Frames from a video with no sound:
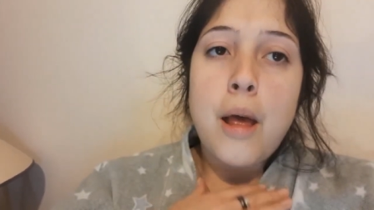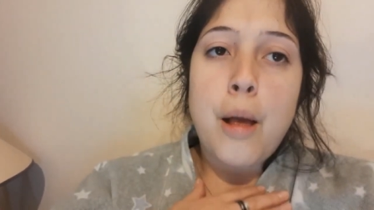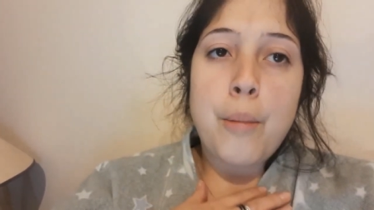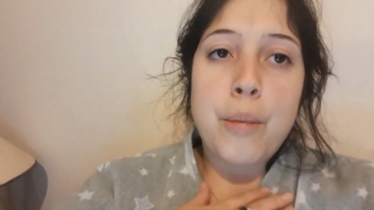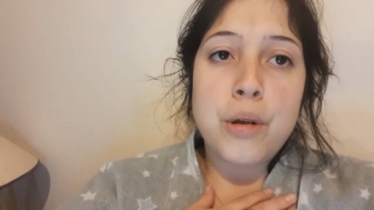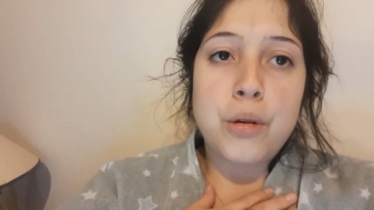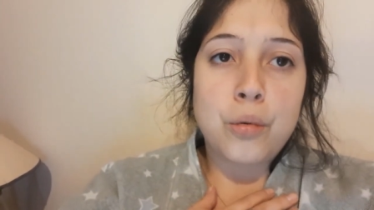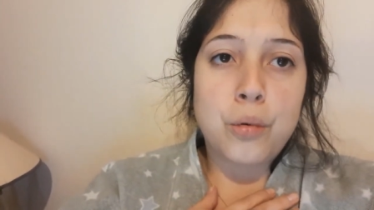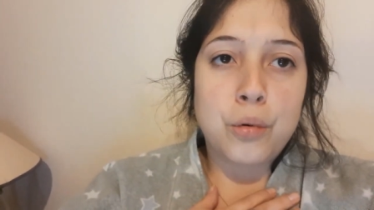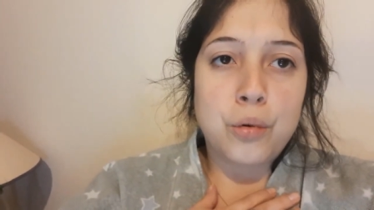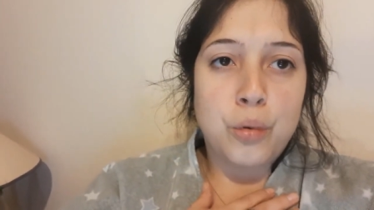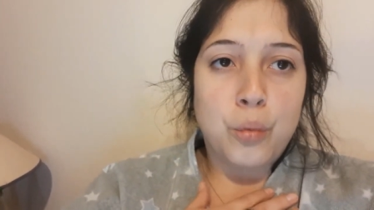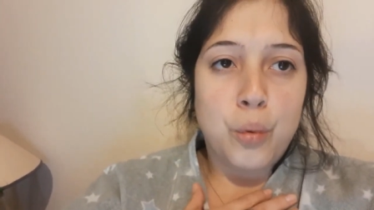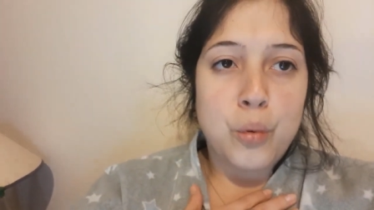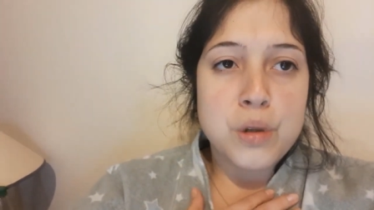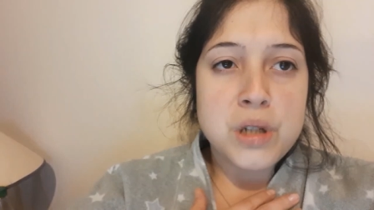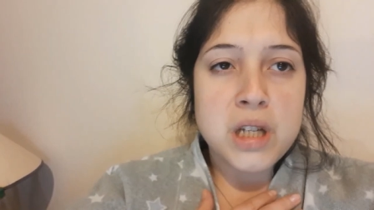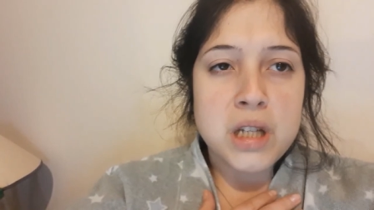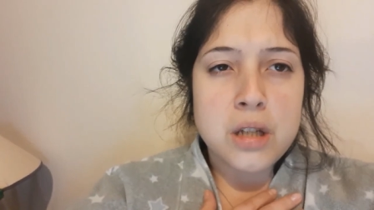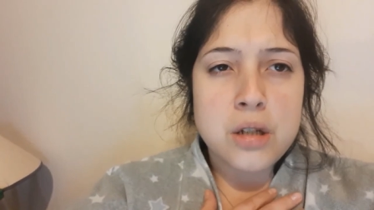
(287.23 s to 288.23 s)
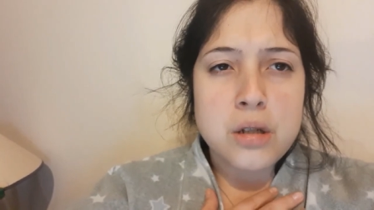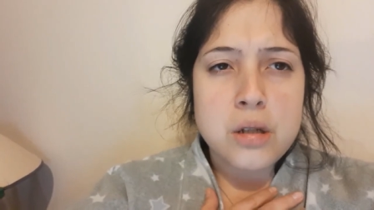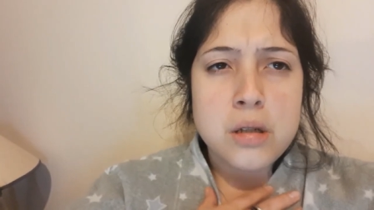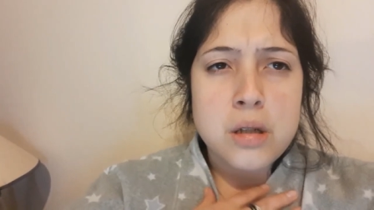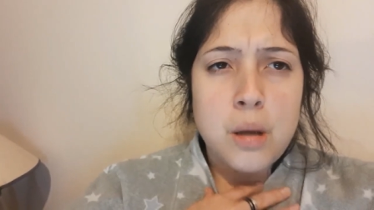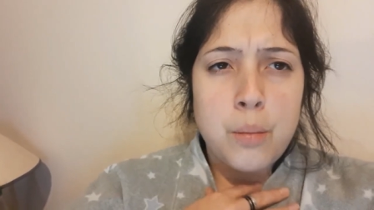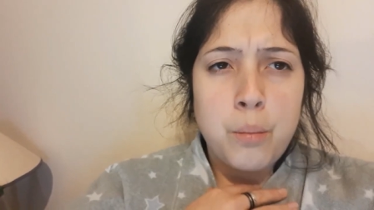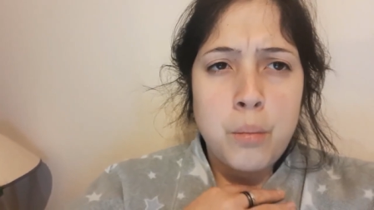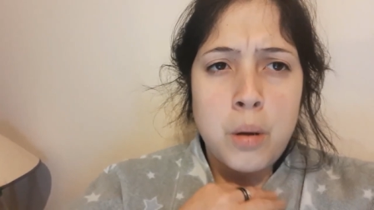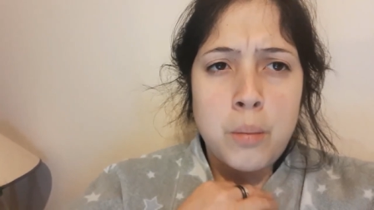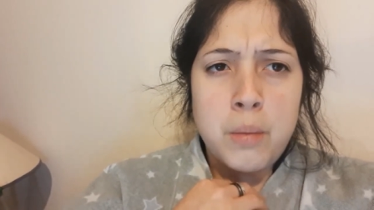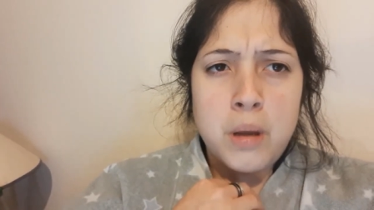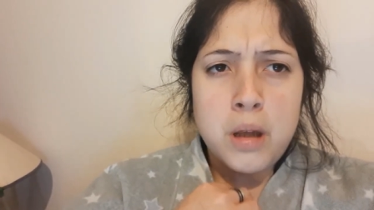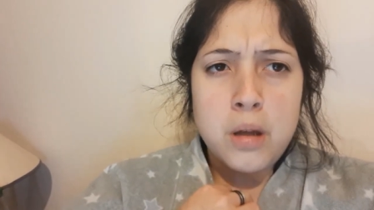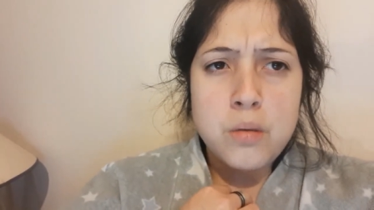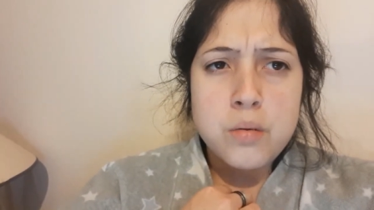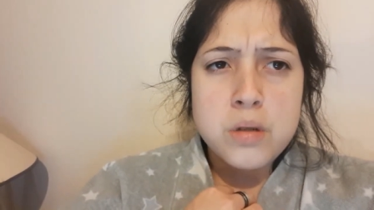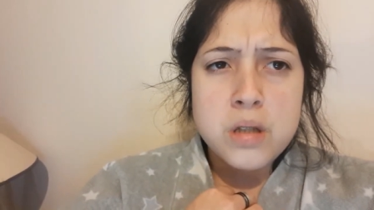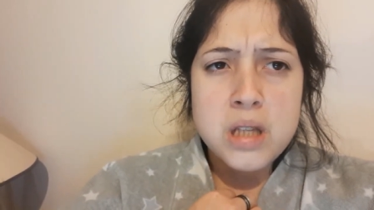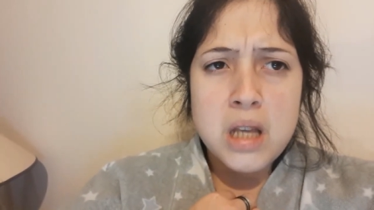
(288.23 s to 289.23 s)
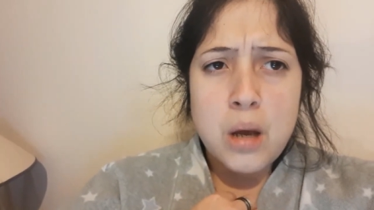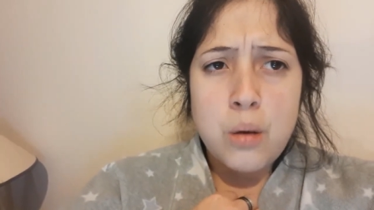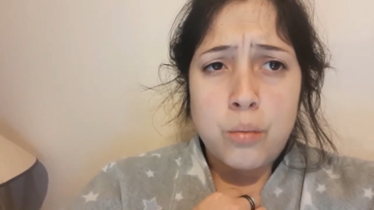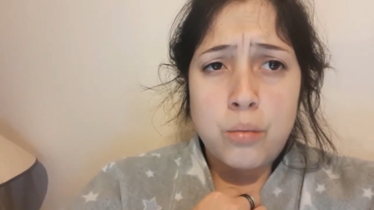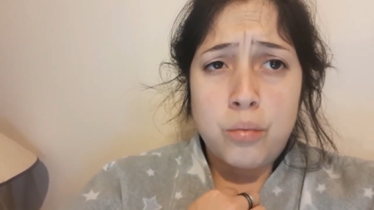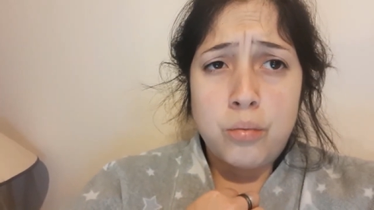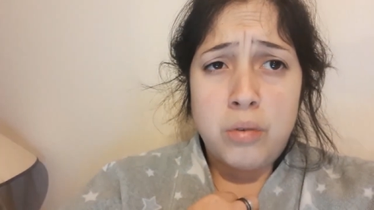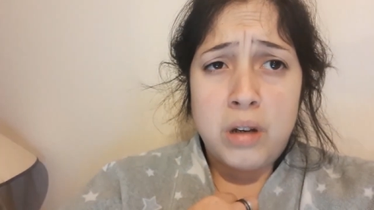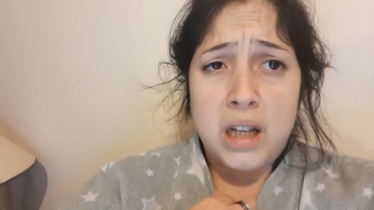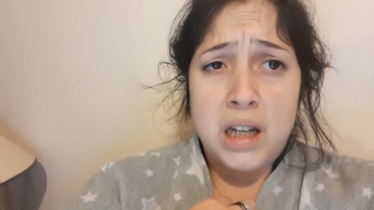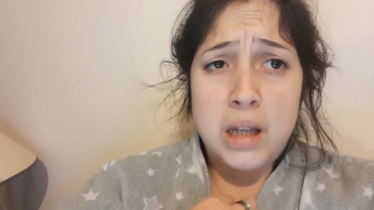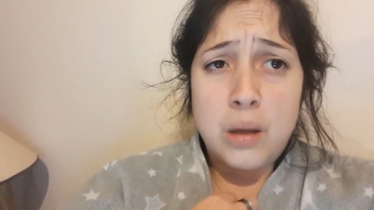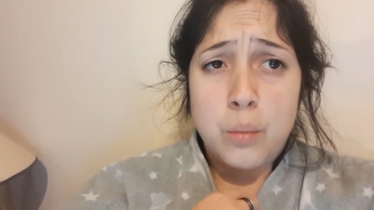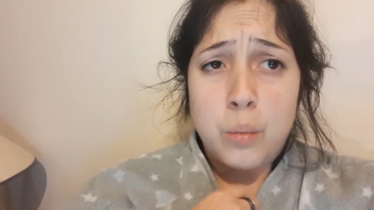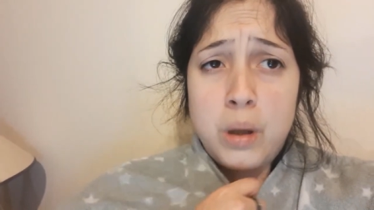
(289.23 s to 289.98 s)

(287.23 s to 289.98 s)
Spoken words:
My daughter walked in and she's like, "Mummy, you sound really